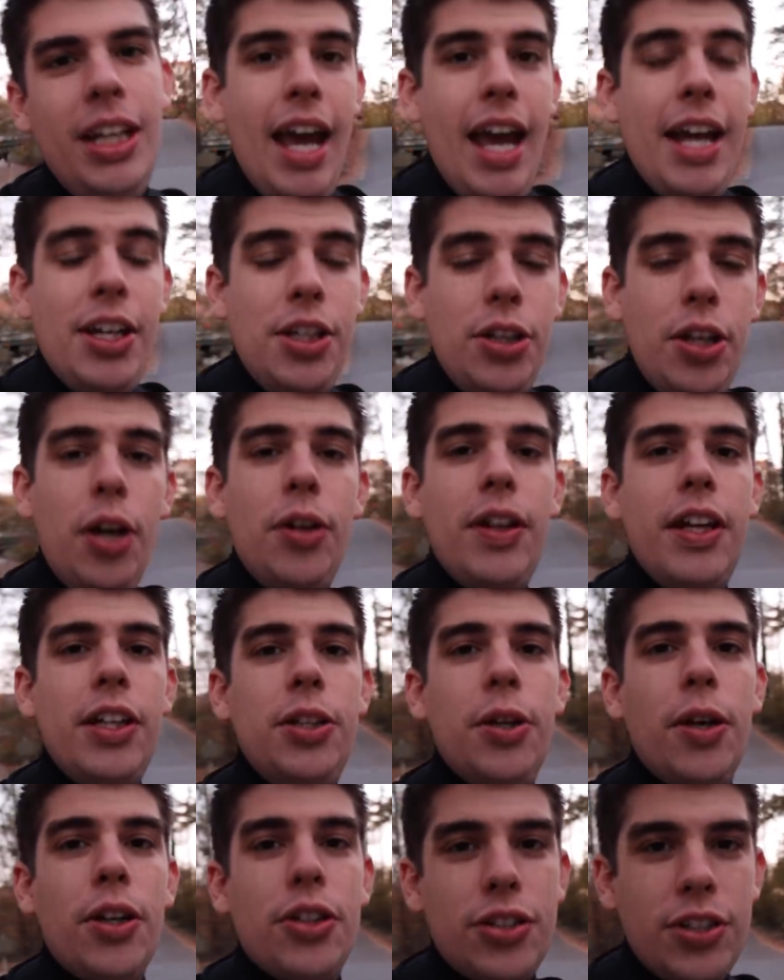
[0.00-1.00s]
and you know that
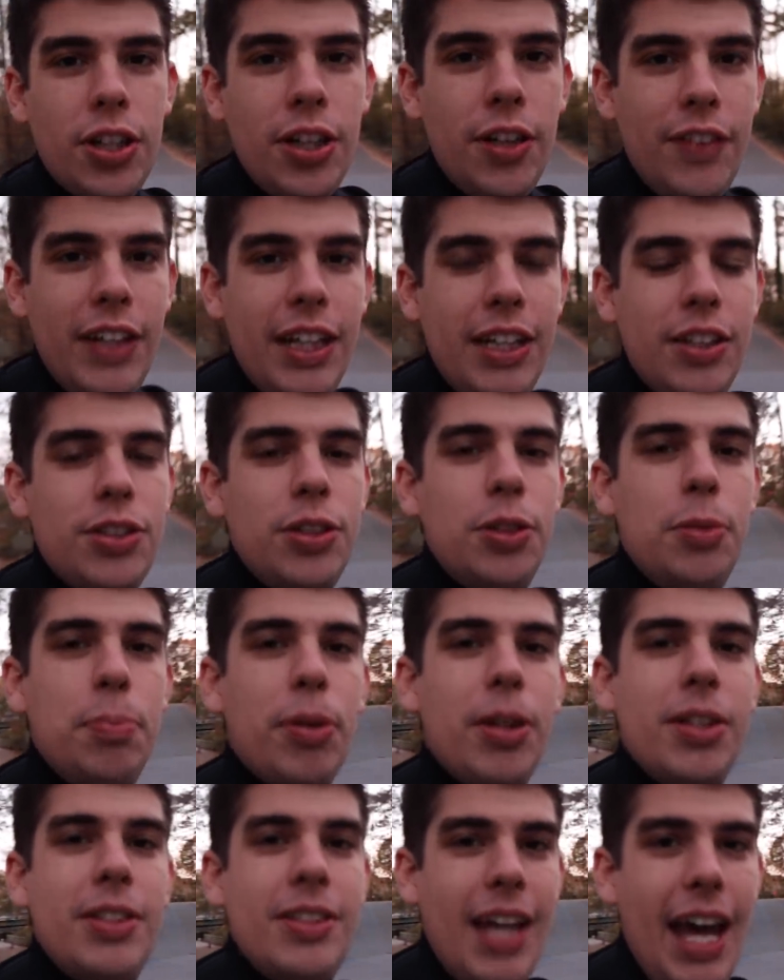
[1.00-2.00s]
you are serving to
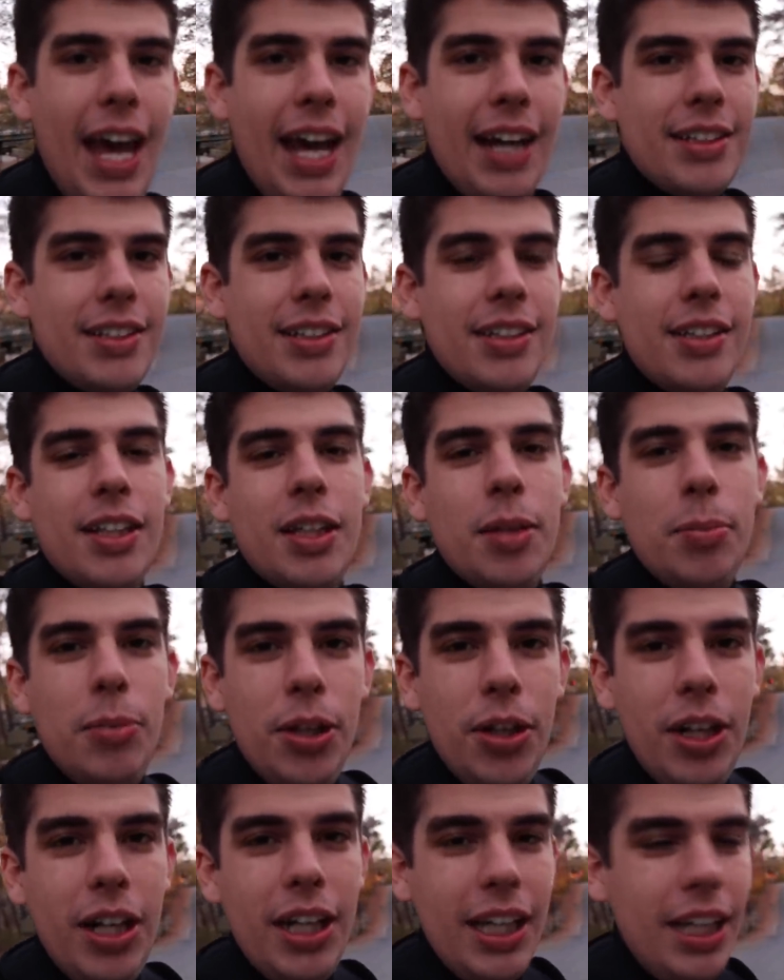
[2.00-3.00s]
protect the
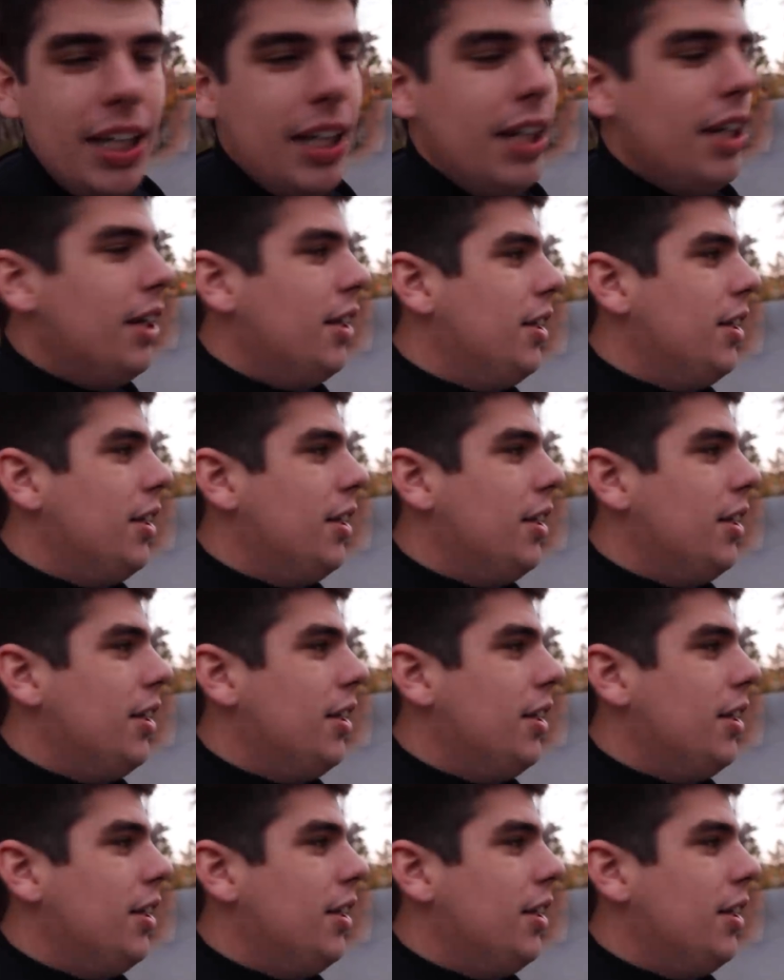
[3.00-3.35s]
community,